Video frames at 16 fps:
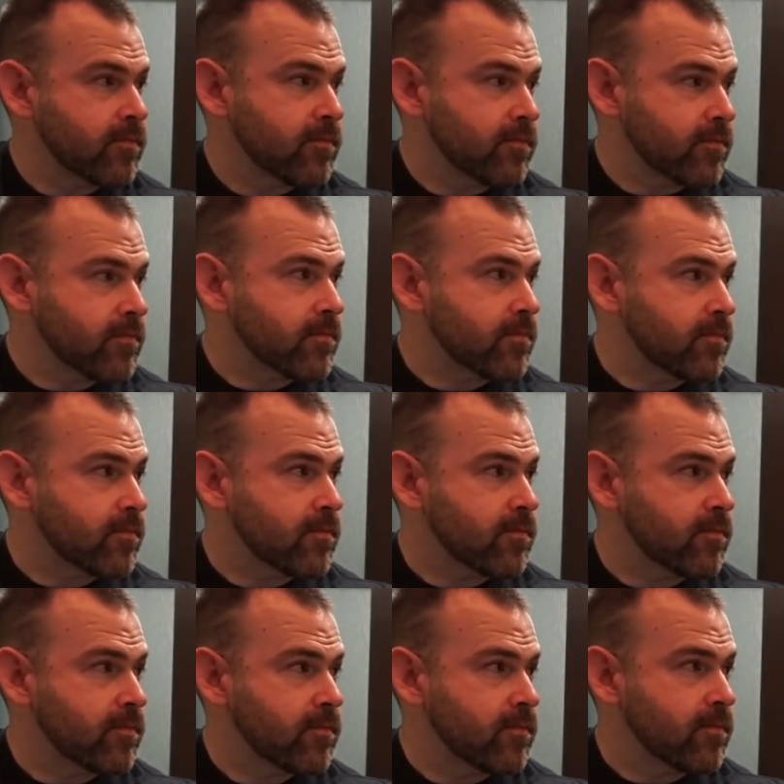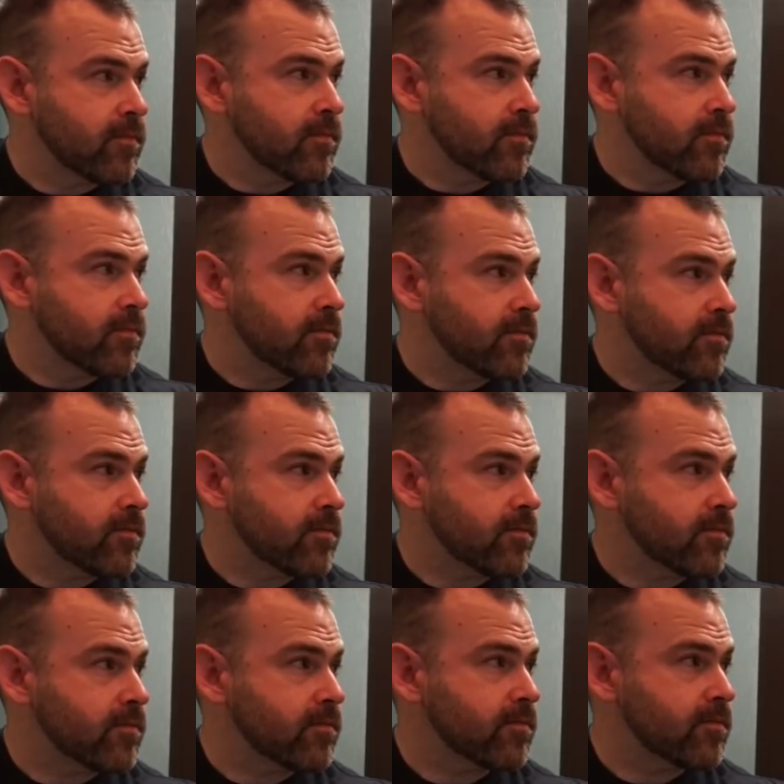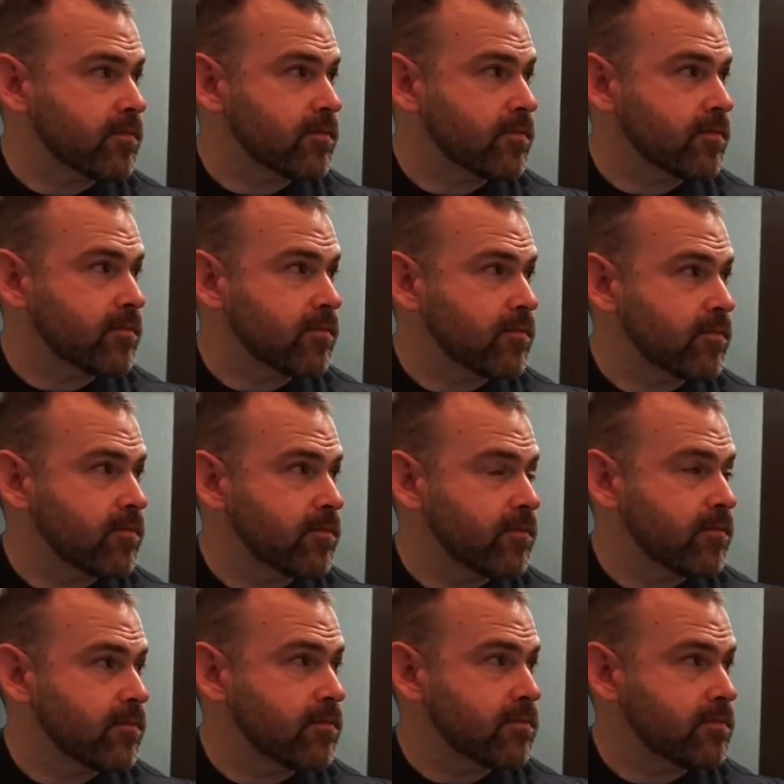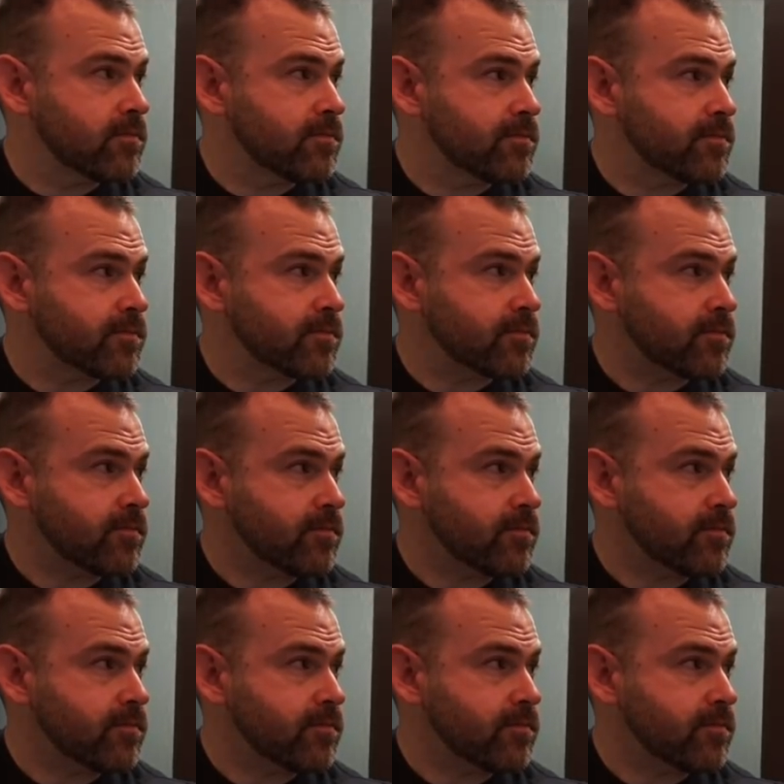This person isn't speaking.